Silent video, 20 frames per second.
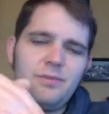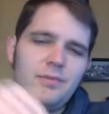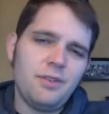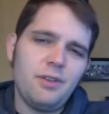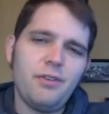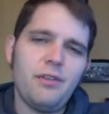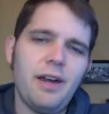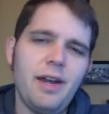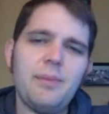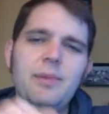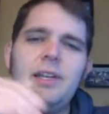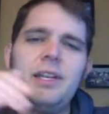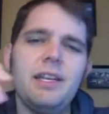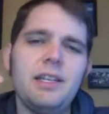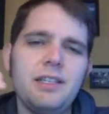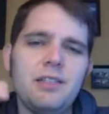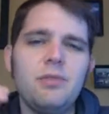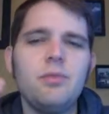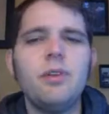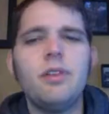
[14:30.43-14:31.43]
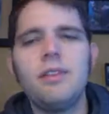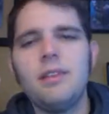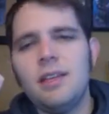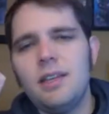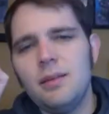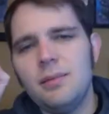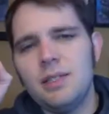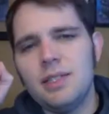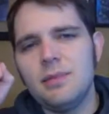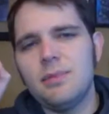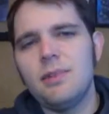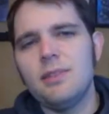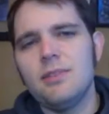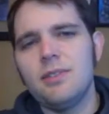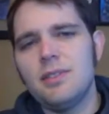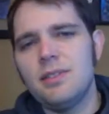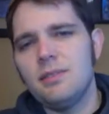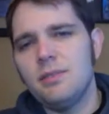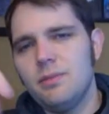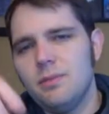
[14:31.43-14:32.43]
cram it into a theme as opposed
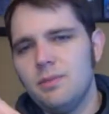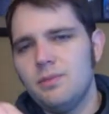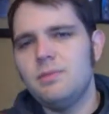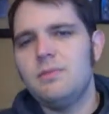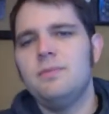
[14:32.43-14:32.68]
to